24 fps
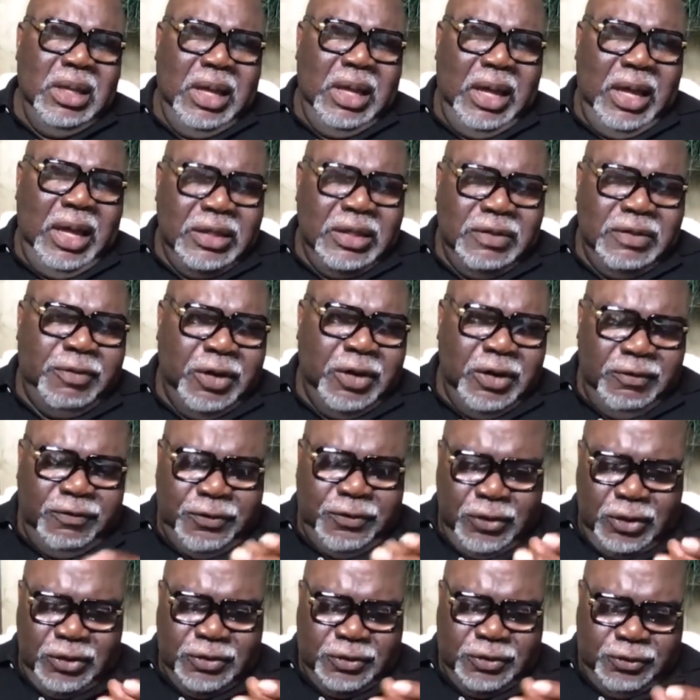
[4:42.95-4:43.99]
And the very
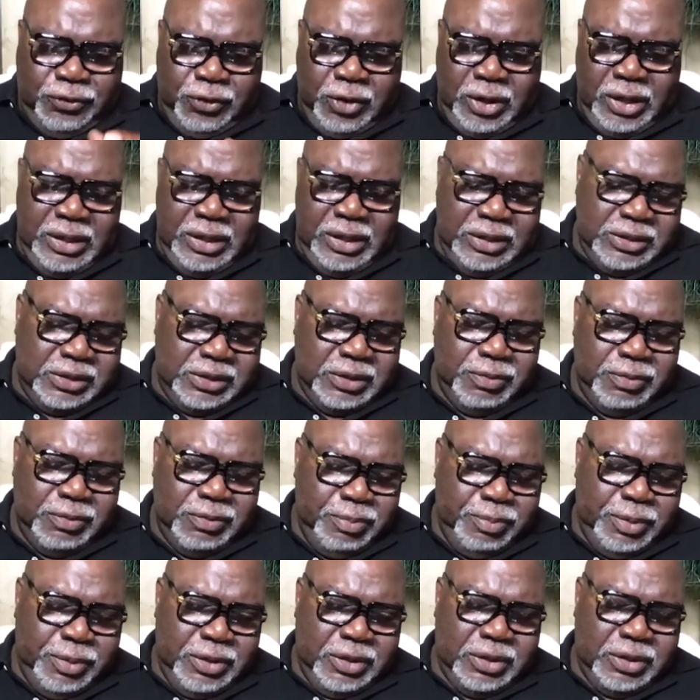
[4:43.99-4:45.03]
first phrase of the
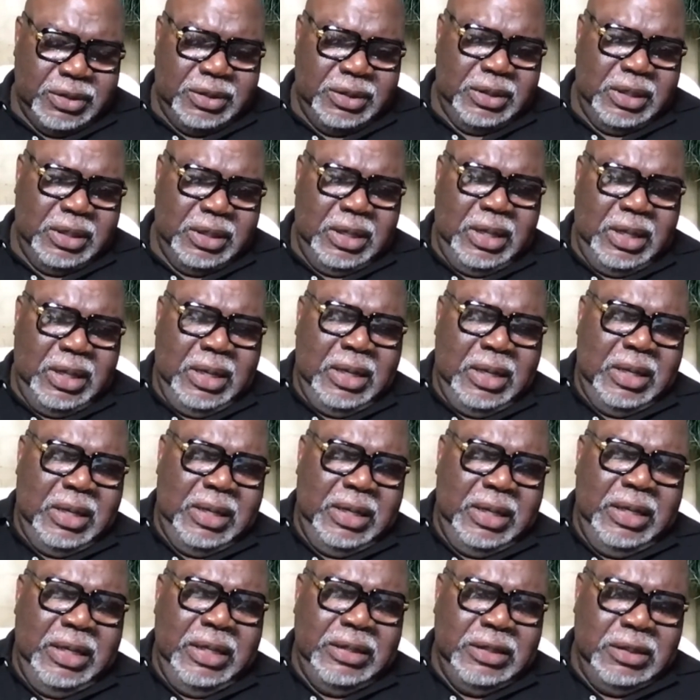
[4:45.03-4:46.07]
book,
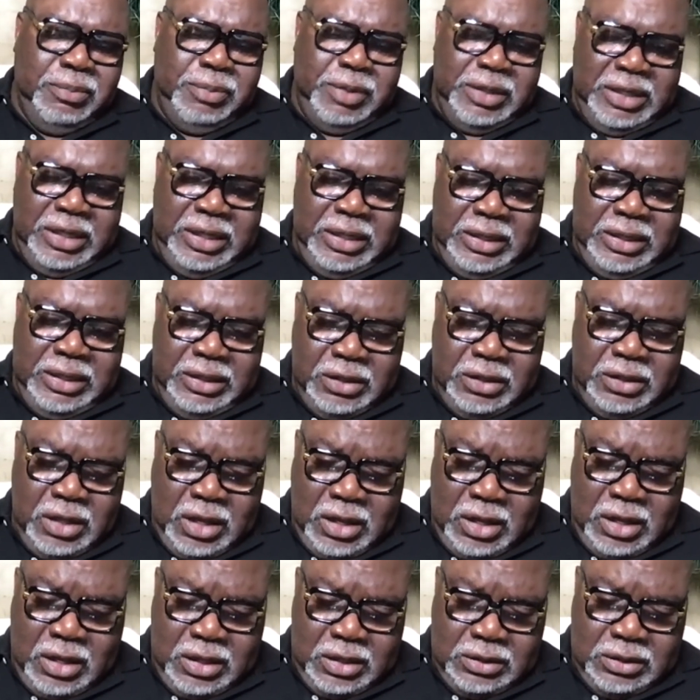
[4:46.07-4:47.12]
in the beginning,
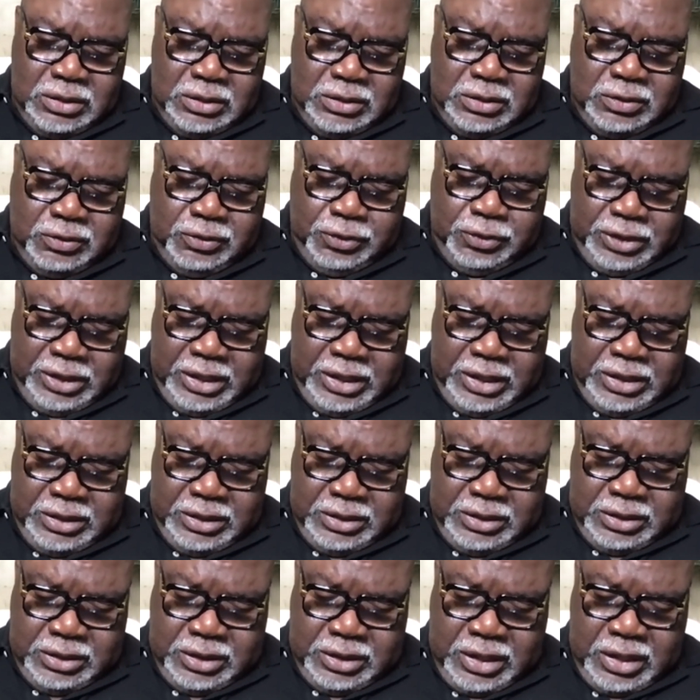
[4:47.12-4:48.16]
God
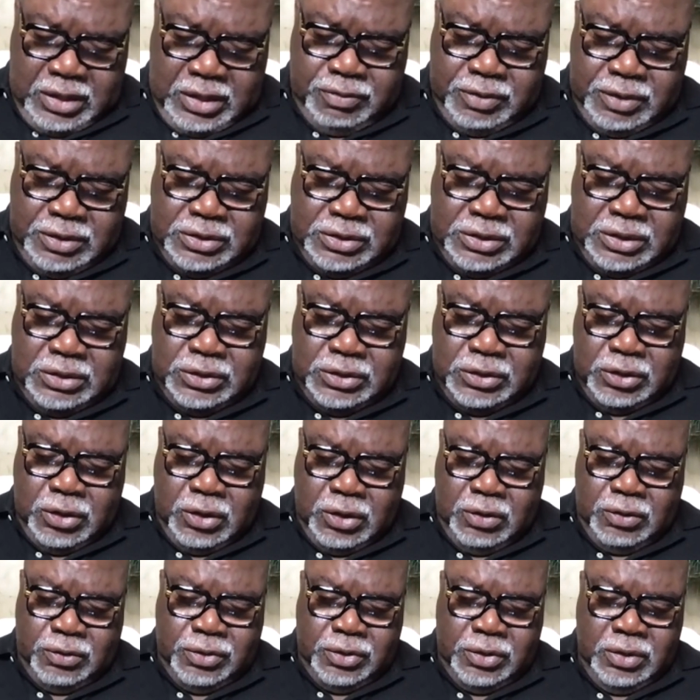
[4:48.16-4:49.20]
created the heavens and the
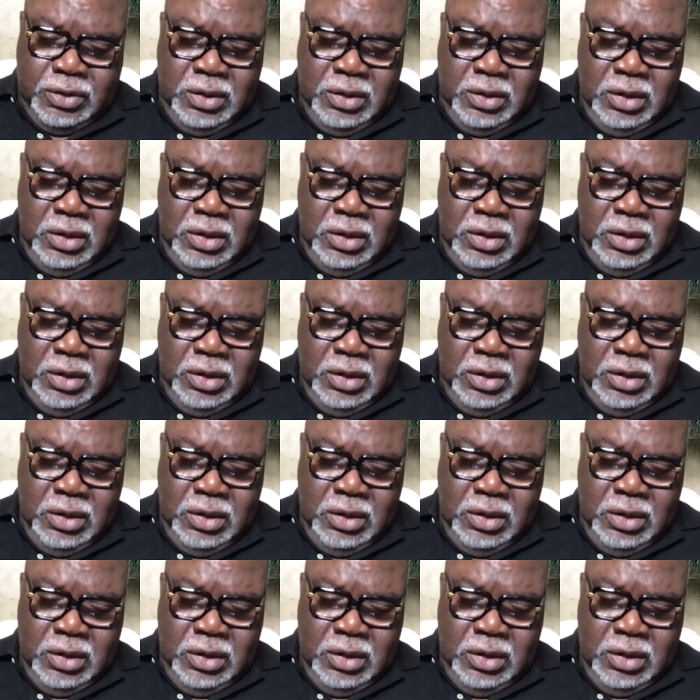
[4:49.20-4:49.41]
earth.